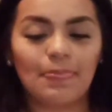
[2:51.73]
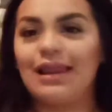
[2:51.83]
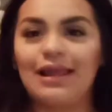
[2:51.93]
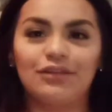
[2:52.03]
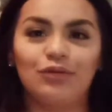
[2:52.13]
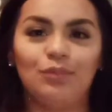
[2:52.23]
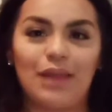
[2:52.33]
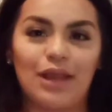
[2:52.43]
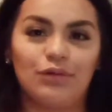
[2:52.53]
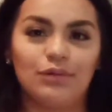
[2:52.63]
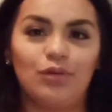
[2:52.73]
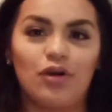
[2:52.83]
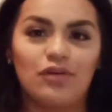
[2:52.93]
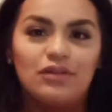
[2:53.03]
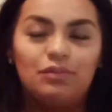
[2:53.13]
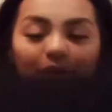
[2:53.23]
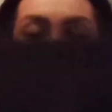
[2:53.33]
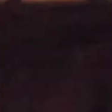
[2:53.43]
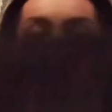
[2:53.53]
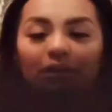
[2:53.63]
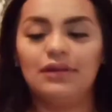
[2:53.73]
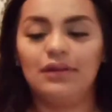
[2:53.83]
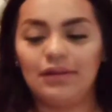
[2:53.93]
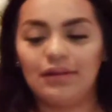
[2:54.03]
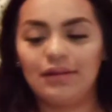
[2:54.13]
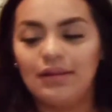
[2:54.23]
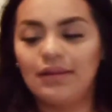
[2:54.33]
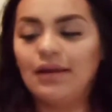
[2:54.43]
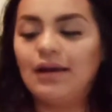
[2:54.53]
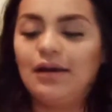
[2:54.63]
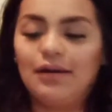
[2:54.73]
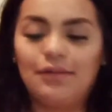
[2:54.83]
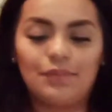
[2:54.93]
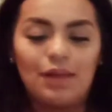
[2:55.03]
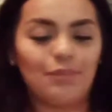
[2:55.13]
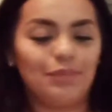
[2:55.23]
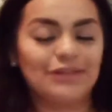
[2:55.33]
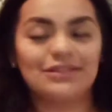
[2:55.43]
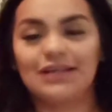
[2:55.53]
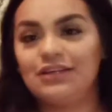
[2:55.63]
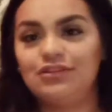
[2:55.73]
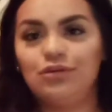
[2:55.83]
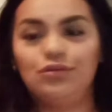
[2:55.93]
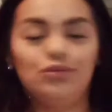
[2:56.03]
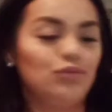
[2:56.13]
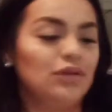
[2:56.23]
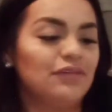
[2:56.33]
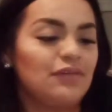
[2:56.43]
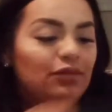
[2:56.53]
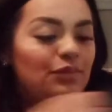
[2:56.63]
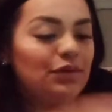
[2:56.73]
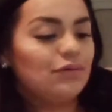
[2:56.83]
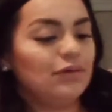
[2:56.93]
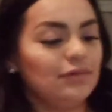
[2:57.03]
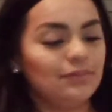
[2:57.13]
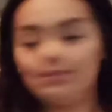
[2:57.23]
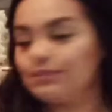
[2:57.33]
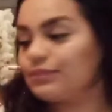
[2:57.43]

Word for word: I like the black one more than the pink one, but I still do love the pink one.